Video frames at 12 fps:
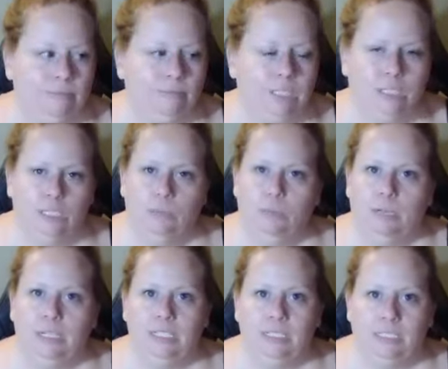It's super
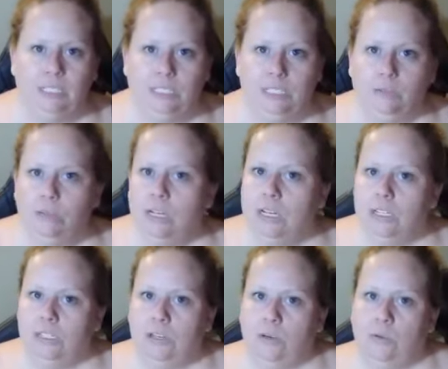easy to do.
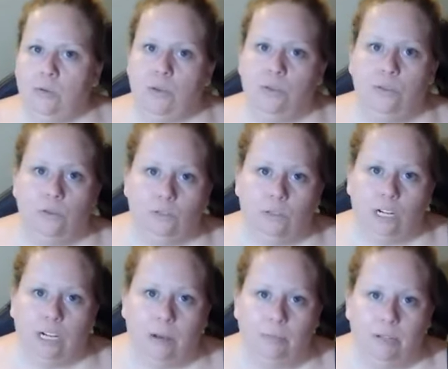So those are
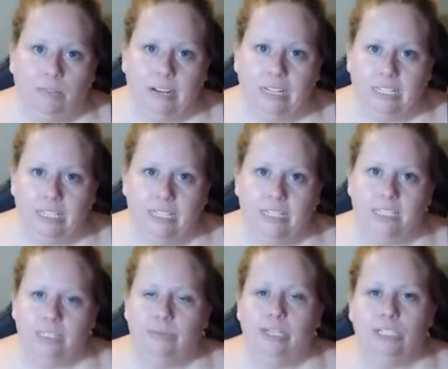a couple of
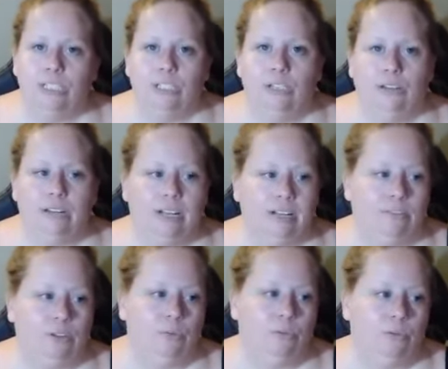ideas. Make sure that
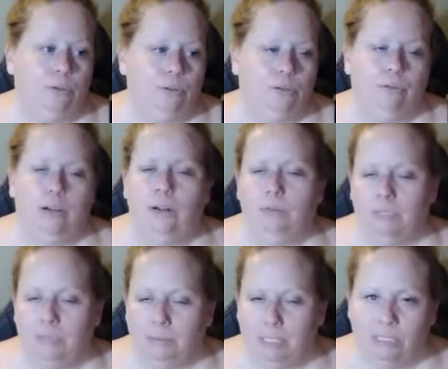I don't want to
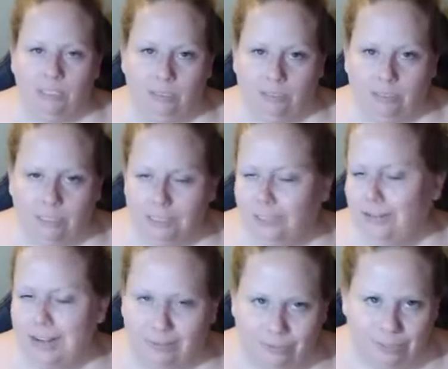say make sure, so you don't
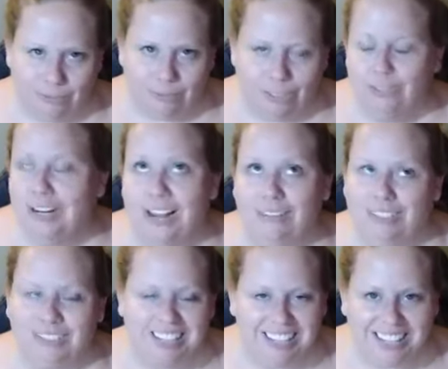have to. You don't have to
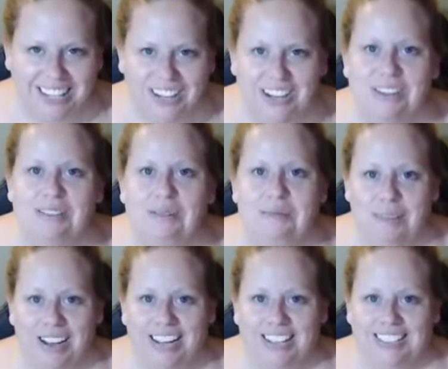do anything.
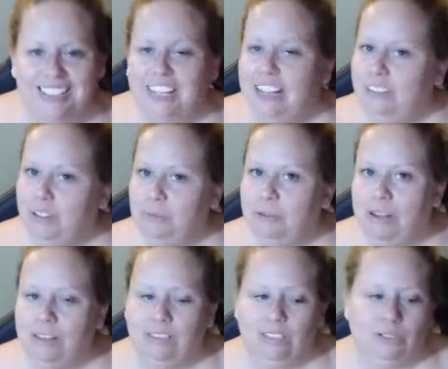But if you
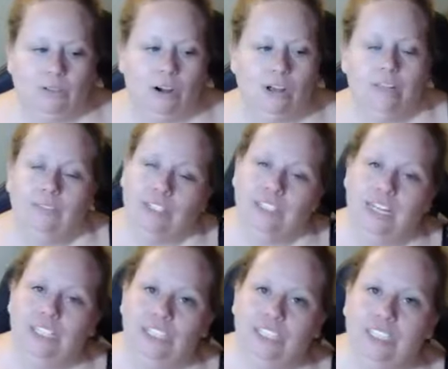want all of your
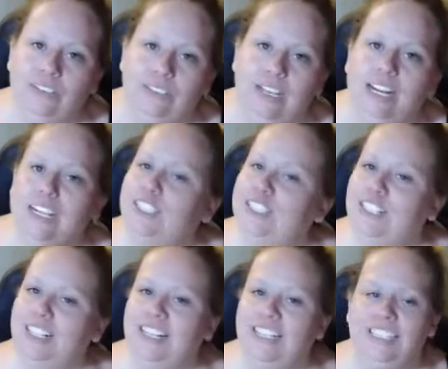intentions to align, it's a
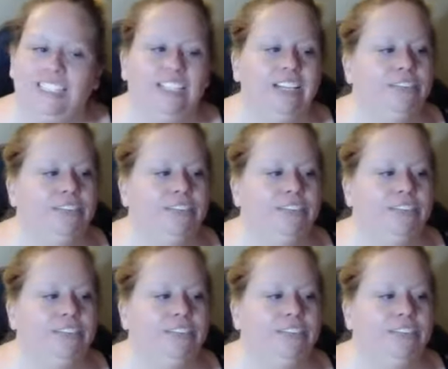good idea